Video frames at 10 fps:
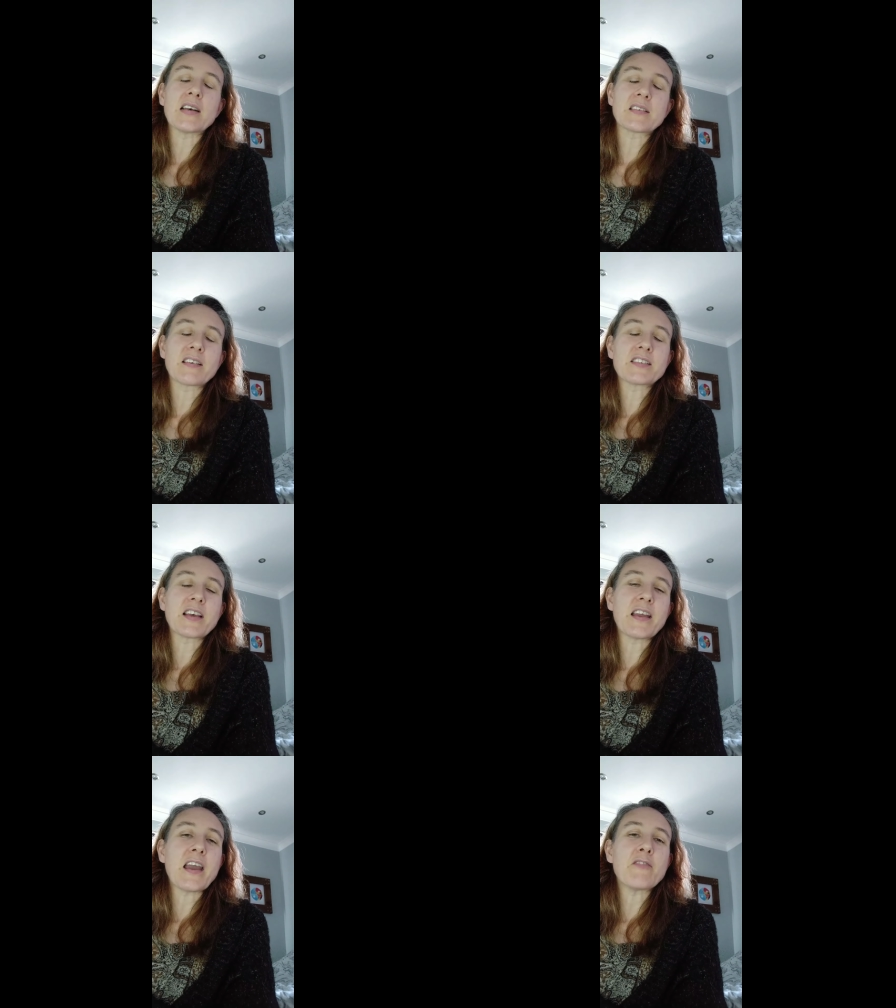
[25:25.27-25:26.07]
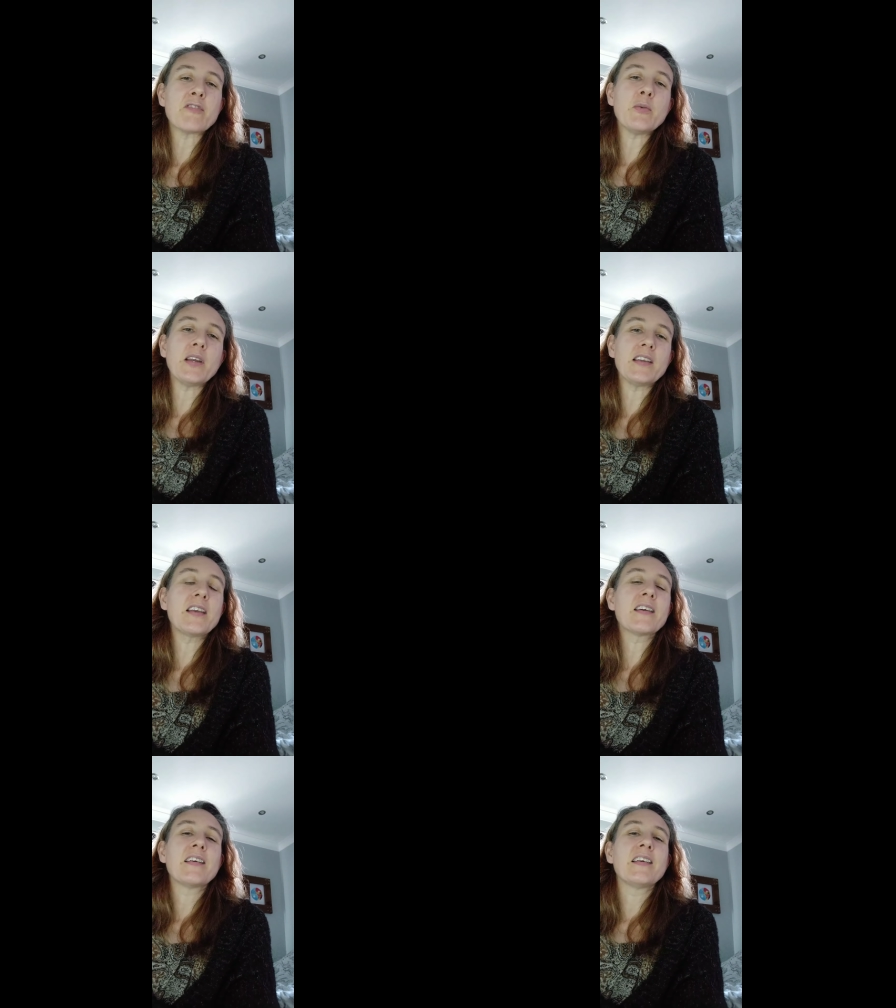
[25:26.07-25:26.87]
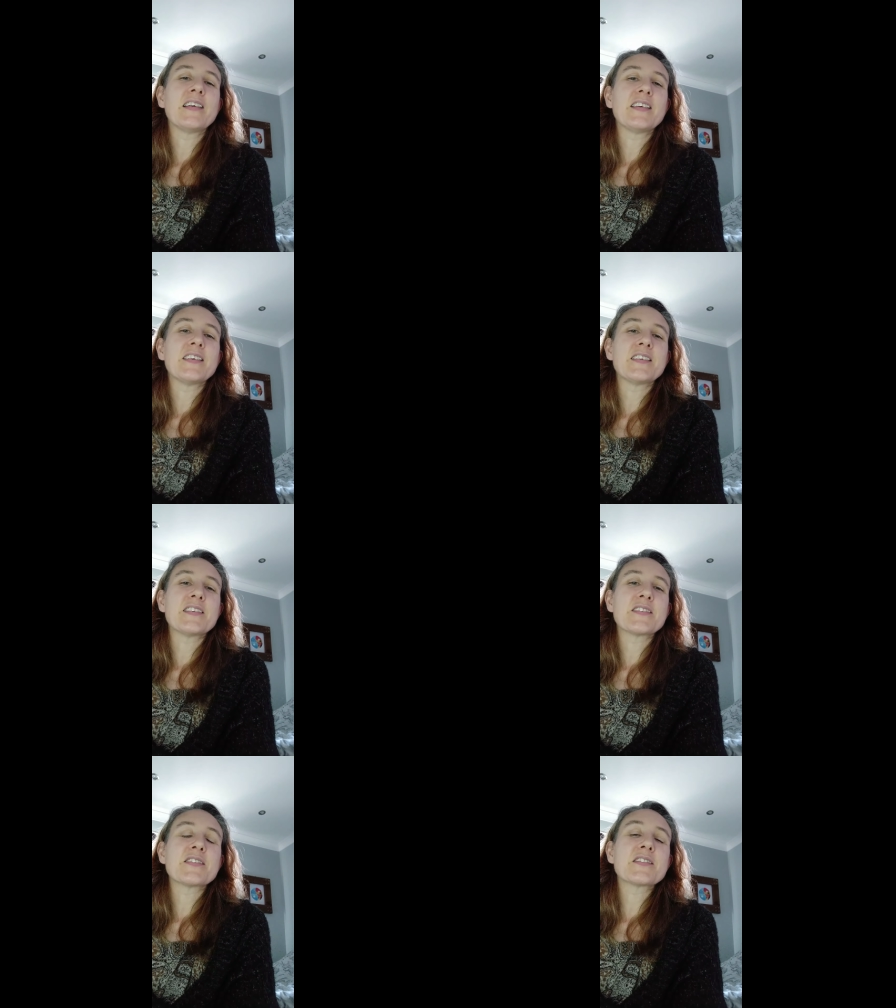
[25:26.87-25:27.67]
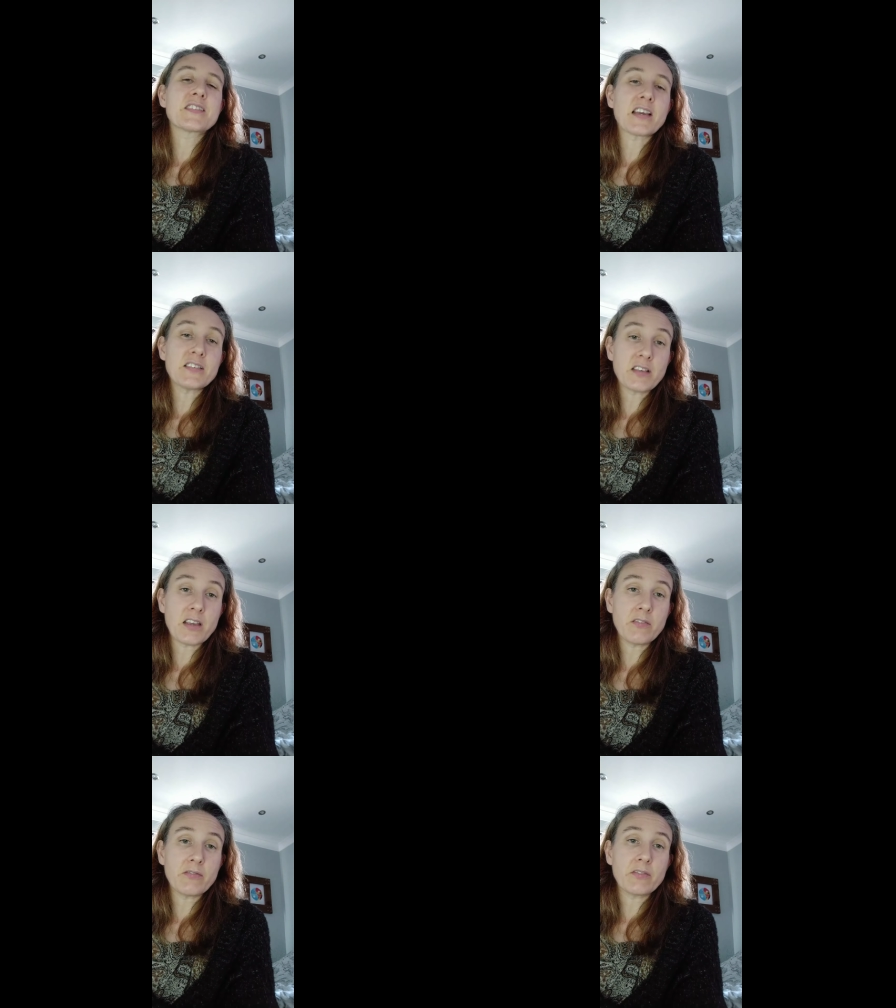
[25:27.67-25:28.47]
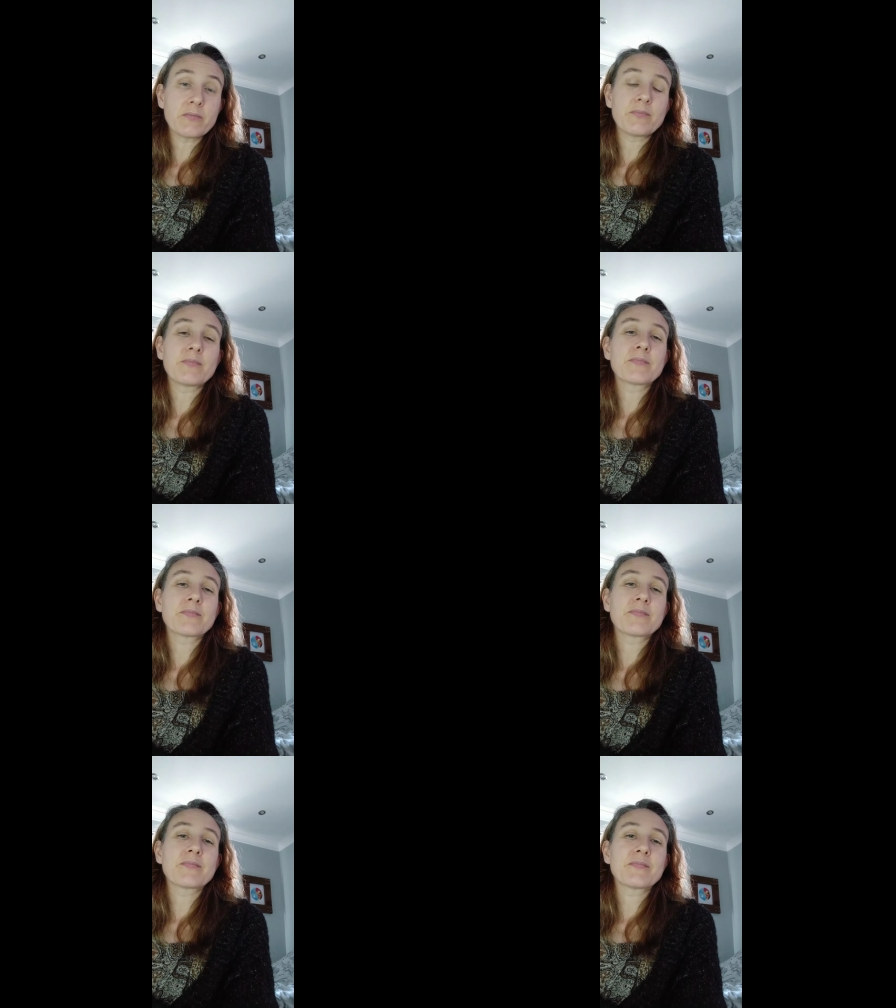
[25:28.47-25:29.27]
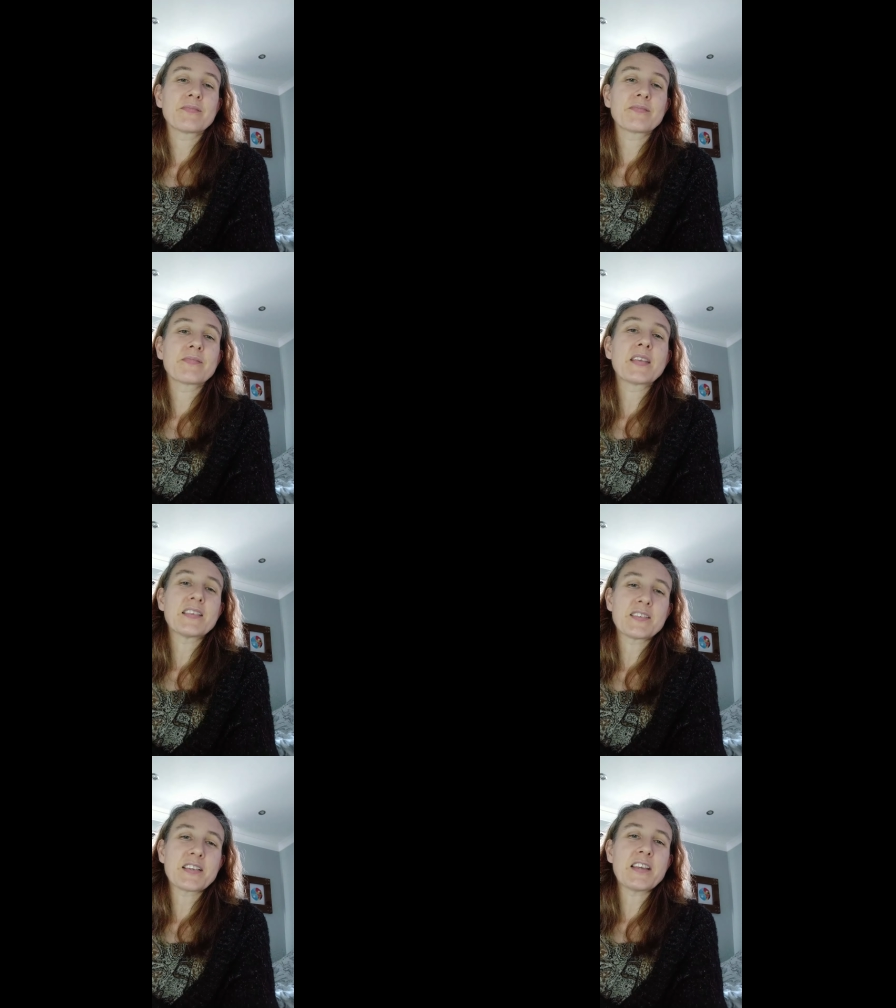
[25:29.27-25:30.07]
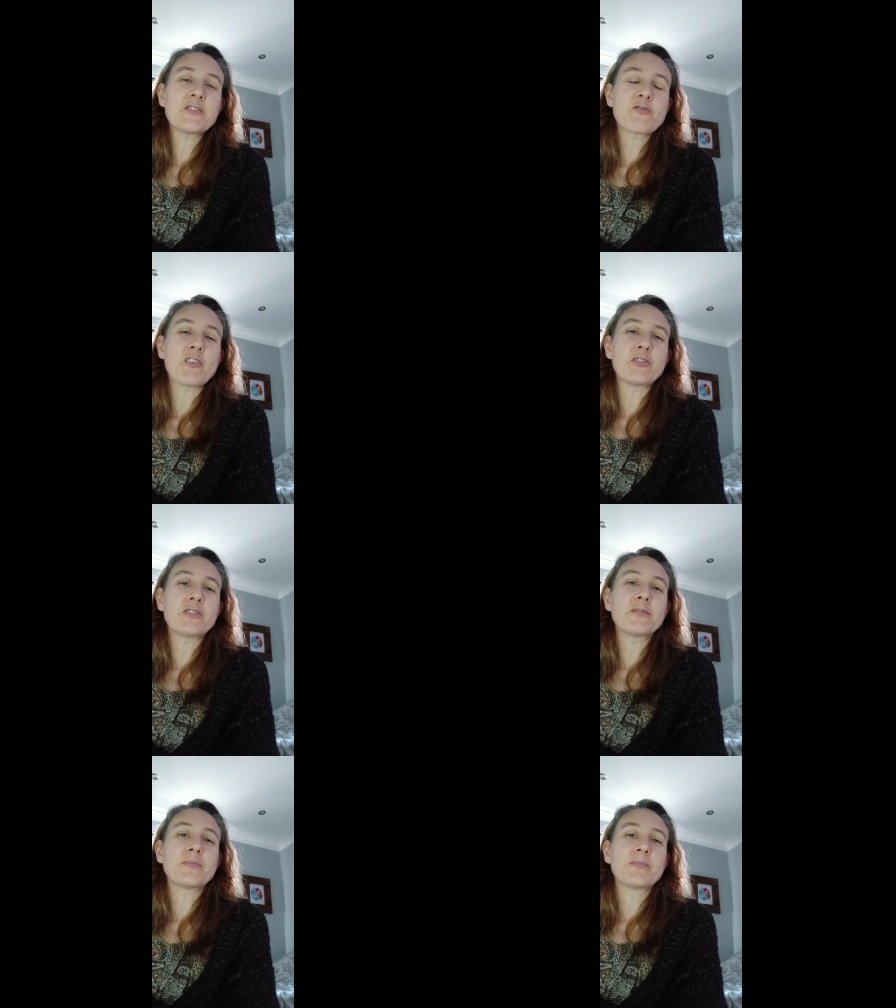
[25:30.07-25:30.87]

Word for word: As I say every week, stay safe, stay strong,